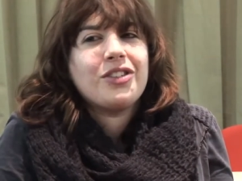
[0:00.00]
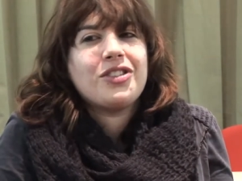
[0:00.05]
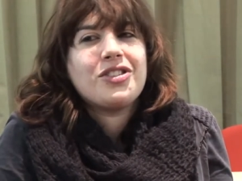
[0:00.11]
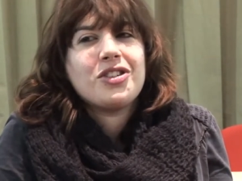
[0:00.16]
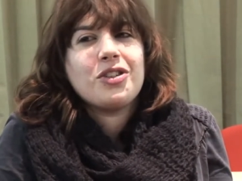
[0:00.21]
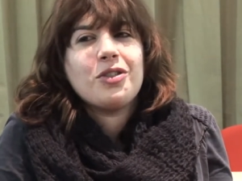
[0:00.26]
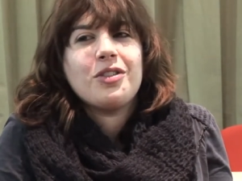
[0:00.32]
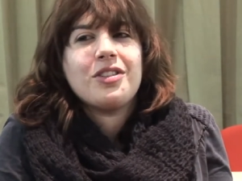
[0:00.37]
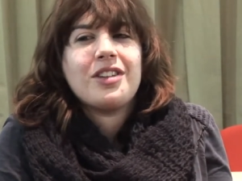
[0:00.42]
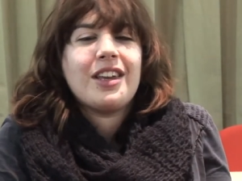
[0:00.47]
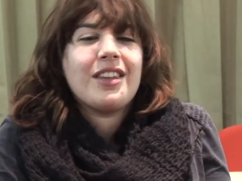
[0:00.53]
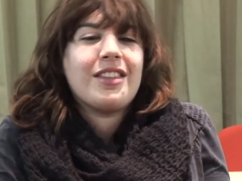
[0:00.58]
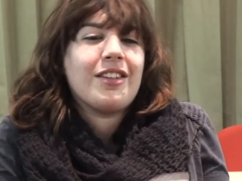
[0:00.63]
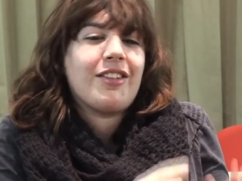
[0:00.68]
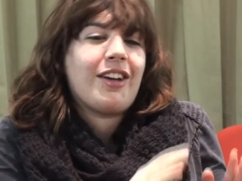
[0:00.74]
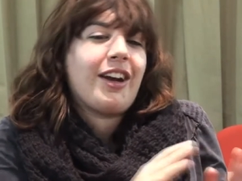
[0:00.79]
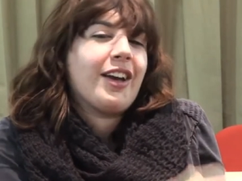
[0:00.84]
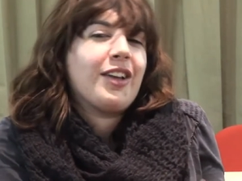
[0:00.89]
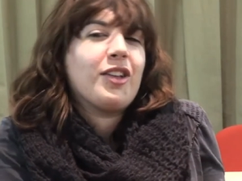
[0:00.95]
choose either
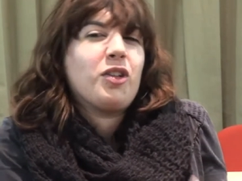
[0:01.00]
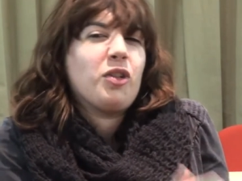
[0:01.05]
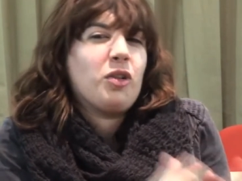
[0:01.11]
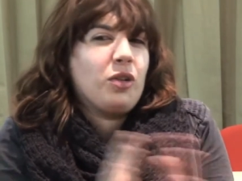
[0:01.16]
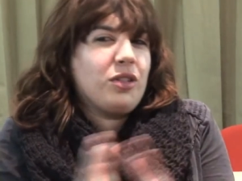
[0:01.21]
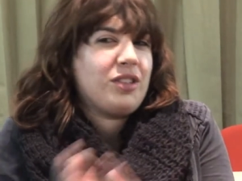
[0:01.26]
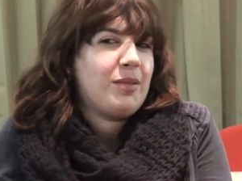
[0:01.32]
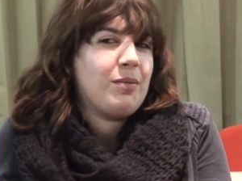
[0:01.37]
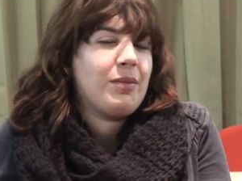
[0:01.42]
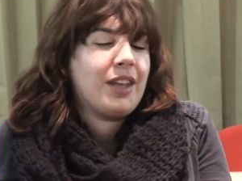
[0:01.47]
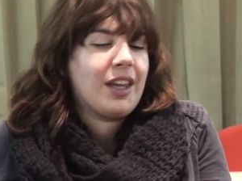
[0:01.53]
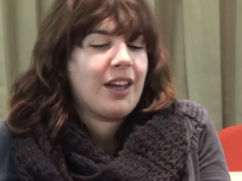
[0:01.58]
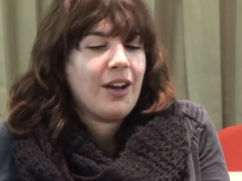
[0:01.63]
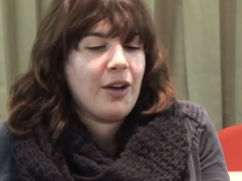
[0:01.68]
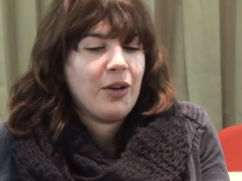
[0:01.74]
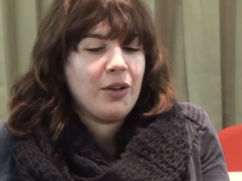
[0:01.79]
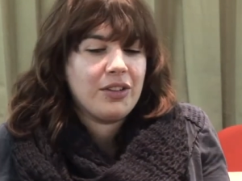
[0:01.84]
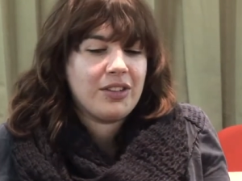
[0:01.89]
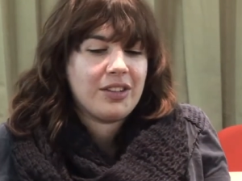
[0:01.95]
angling or something
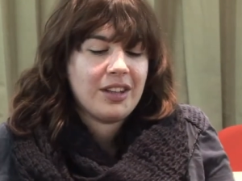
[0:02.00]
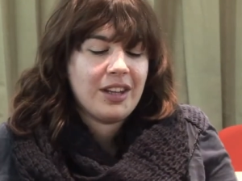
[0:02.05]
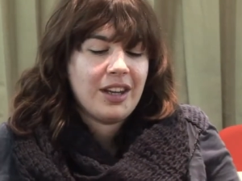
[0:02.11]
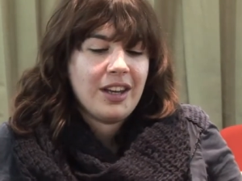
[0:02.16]
else.